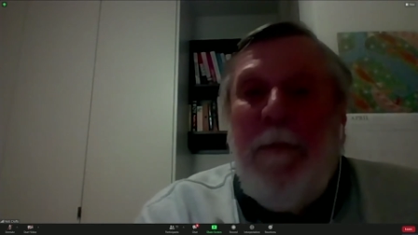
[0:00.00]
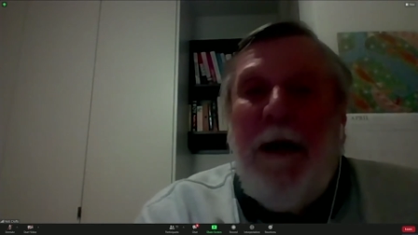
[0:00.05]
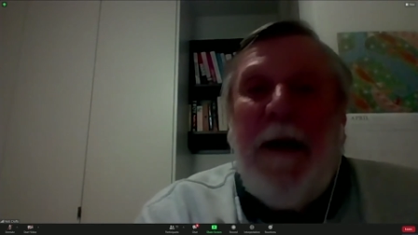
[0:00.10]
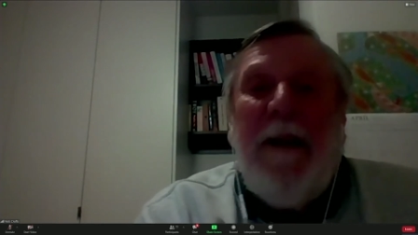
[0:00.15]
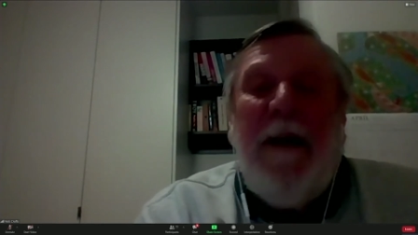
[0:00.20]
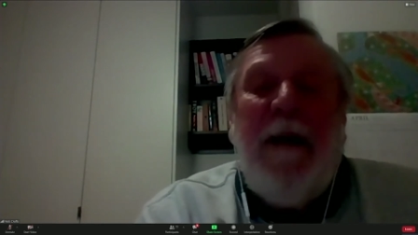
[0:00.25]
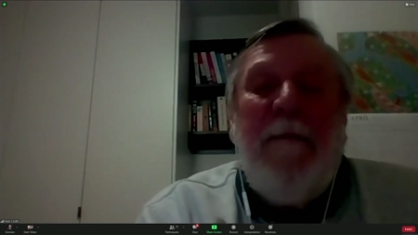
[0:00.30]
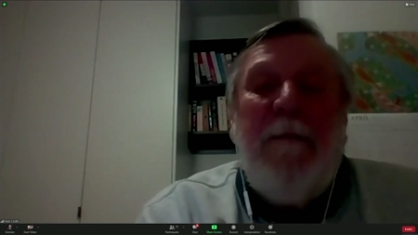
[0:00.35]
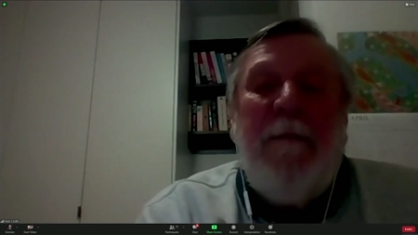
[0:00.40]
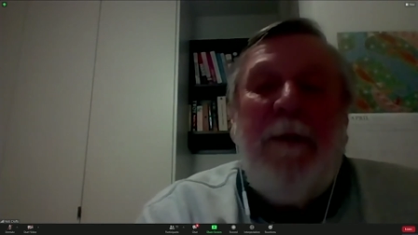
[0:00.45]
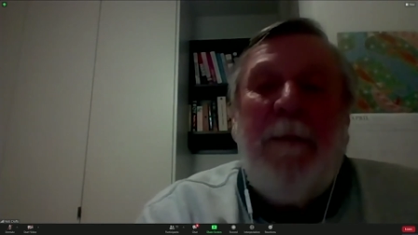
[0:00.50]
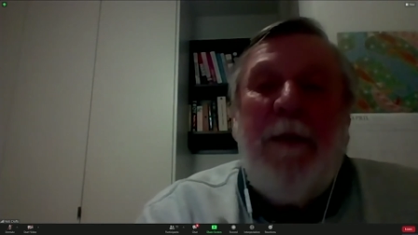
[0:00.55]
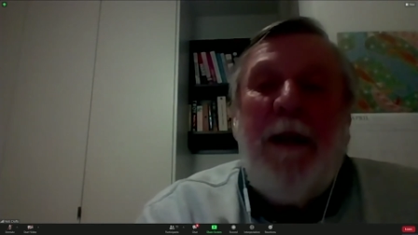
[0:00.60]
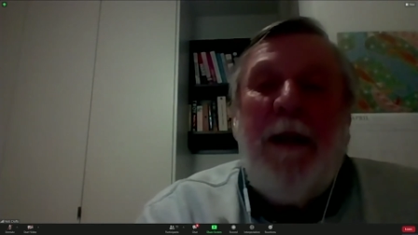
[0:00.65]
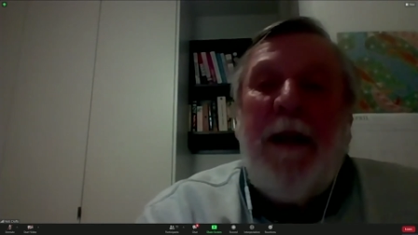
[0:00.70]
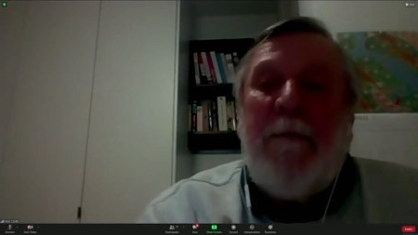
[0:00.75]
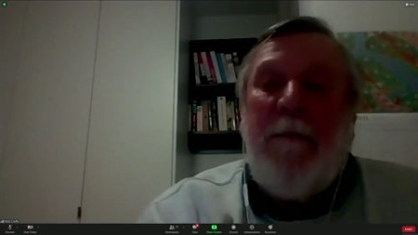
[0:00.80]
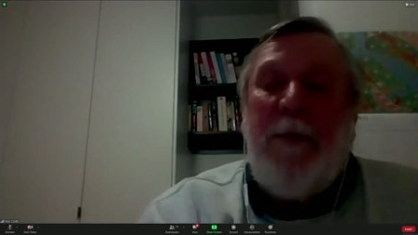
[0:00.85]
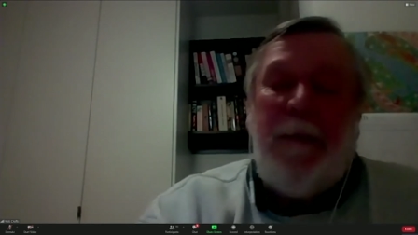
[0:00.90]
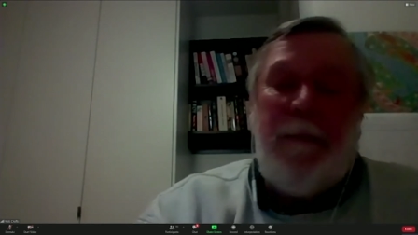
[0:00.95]
unarmed
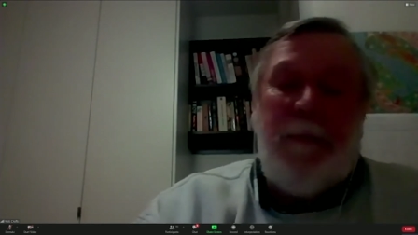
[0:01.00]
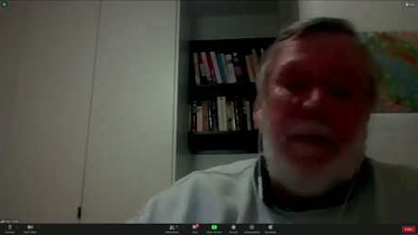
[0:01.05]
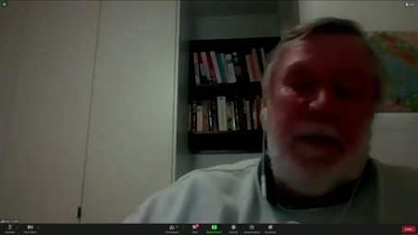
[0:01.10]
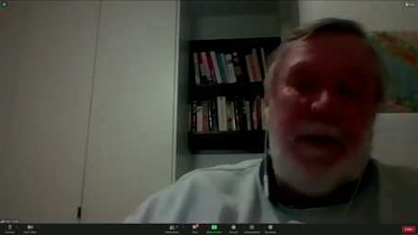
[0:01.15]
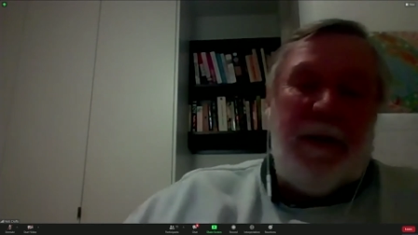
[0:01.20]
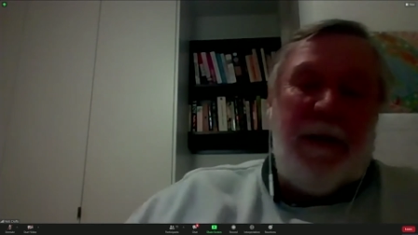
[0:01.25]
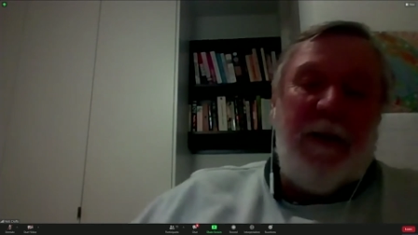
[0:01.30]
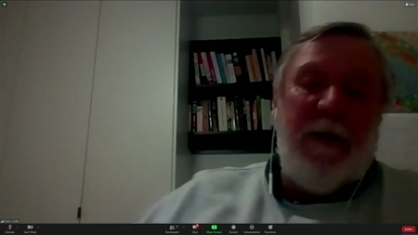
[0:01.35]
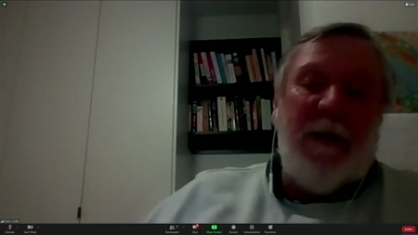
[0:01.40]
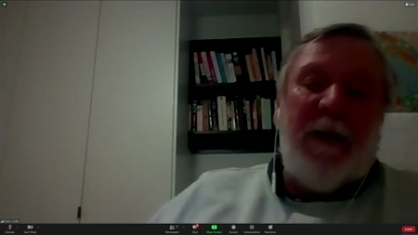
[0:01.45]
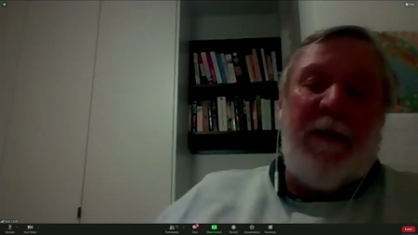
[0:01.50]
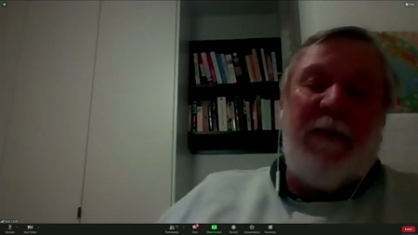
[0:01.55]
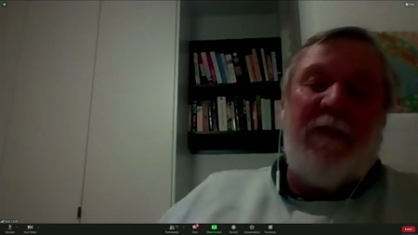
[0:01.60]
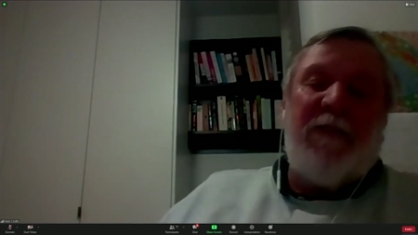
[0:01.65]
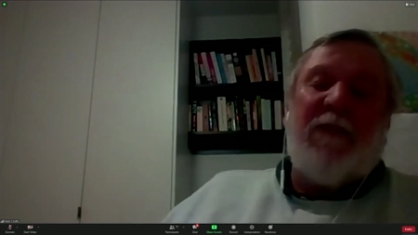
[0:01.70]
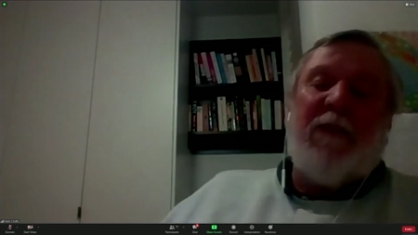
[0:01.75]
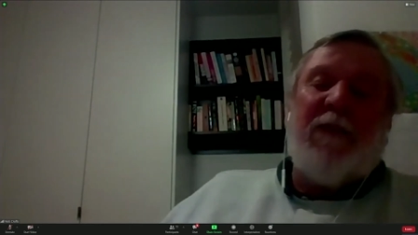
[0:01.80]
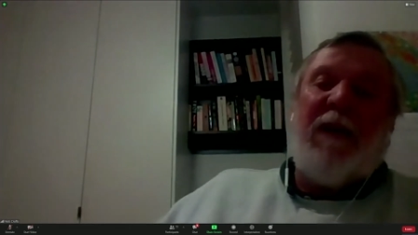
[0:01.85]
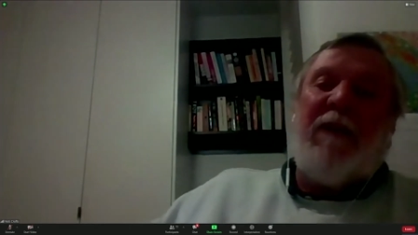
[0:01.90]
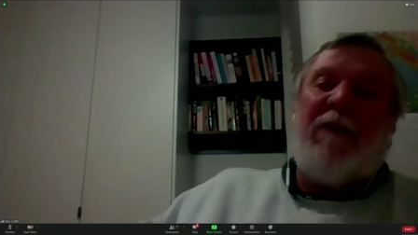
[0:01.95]
black people in the United
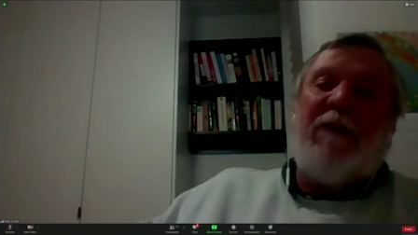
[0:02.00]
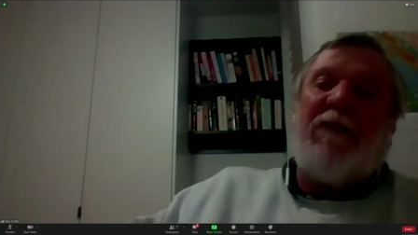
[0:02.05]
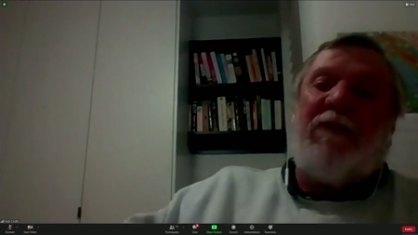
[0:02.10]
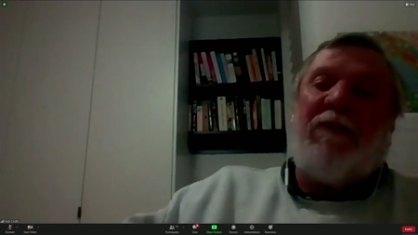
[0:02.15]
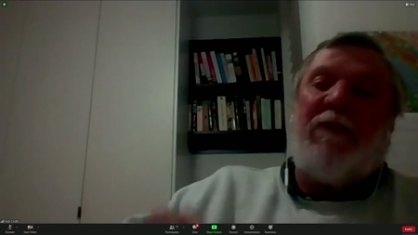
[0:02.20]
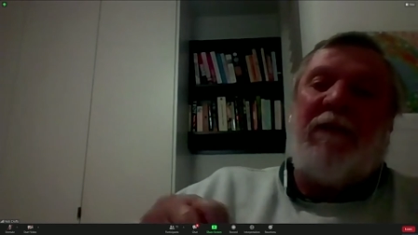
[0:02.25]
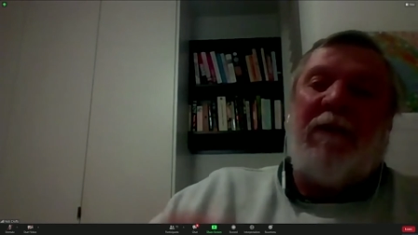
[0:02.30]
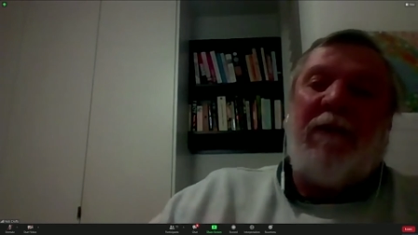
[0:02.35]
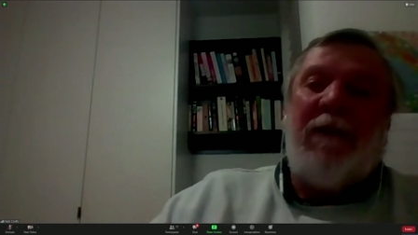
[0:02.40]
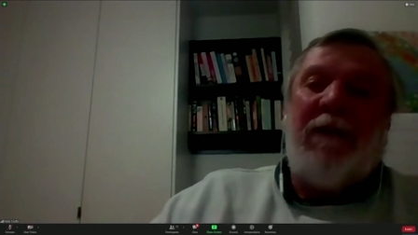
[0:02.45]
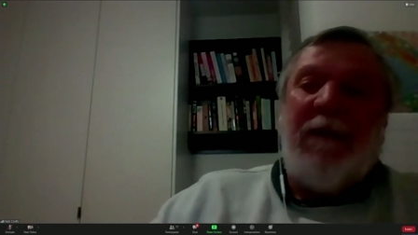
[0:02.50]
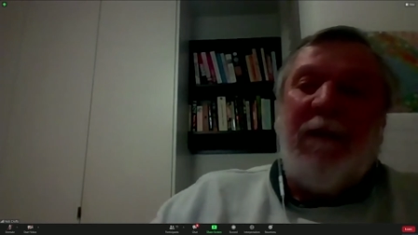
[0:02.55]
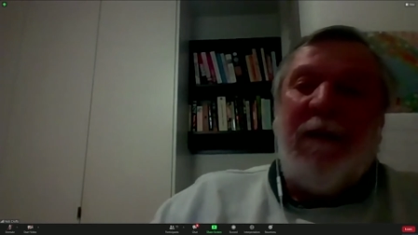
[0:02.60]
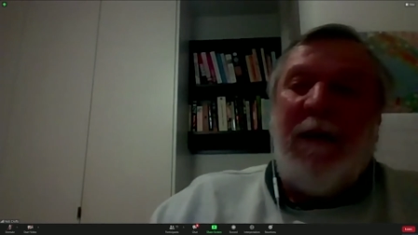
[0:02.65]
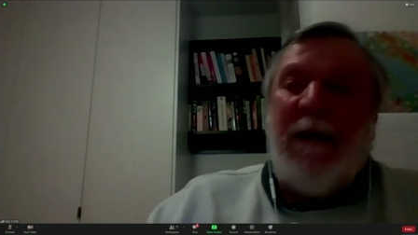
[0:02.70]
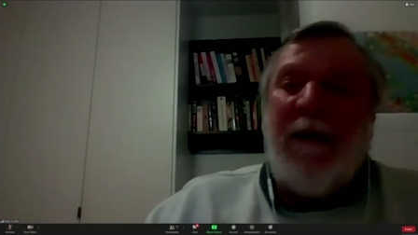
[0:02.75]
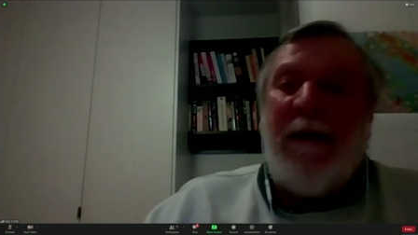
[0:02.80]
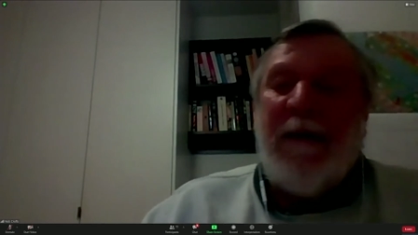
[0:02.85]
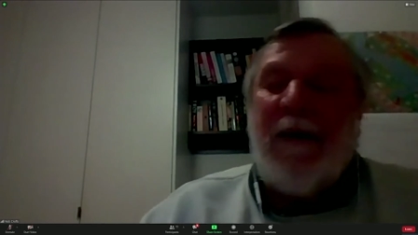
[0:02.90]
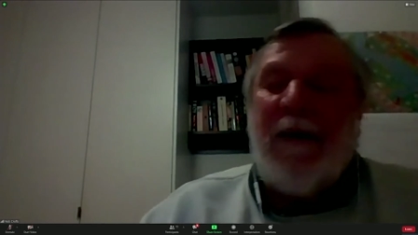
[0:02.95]
States,
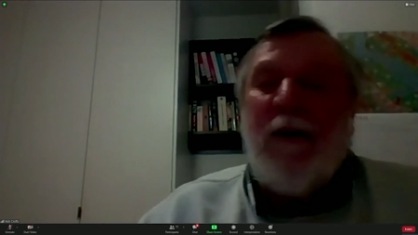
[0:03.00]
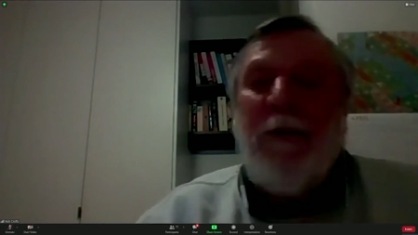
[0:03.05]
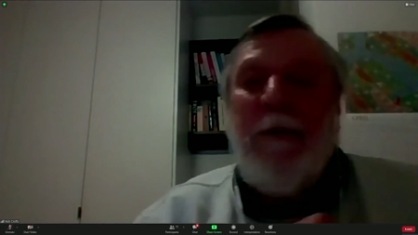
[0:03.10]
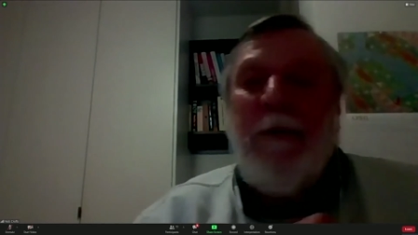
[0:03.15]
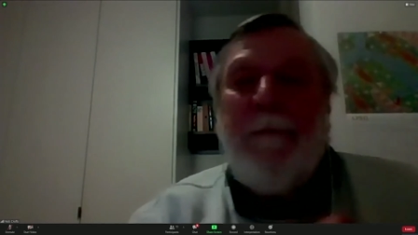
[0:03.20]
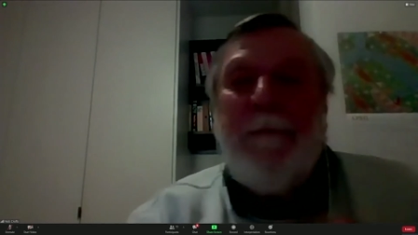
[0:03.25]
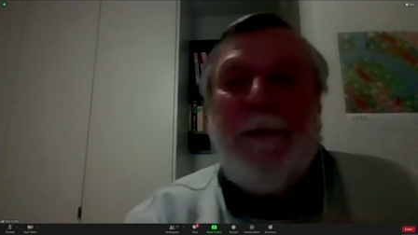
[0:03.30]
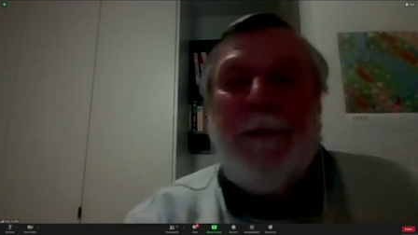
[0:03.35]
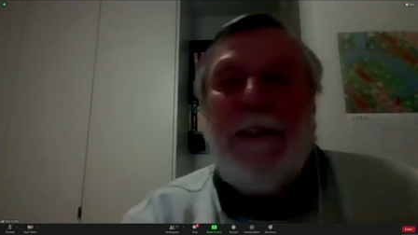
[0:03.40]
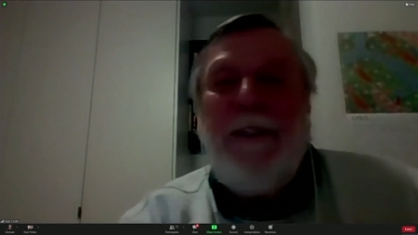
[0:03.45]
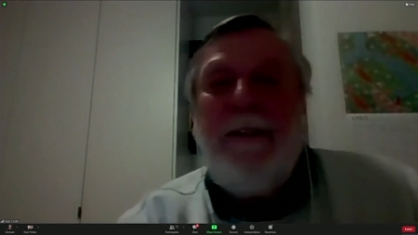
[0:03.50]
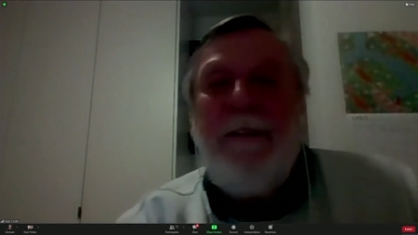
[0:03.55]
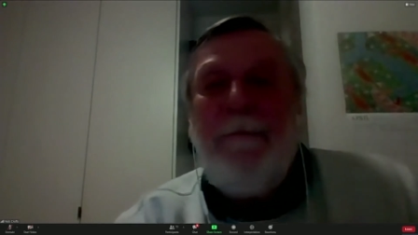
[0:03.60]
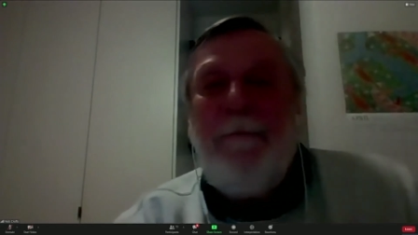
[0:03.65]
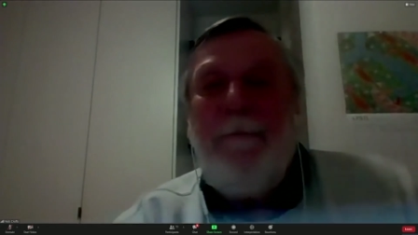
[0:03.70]
uh, corruption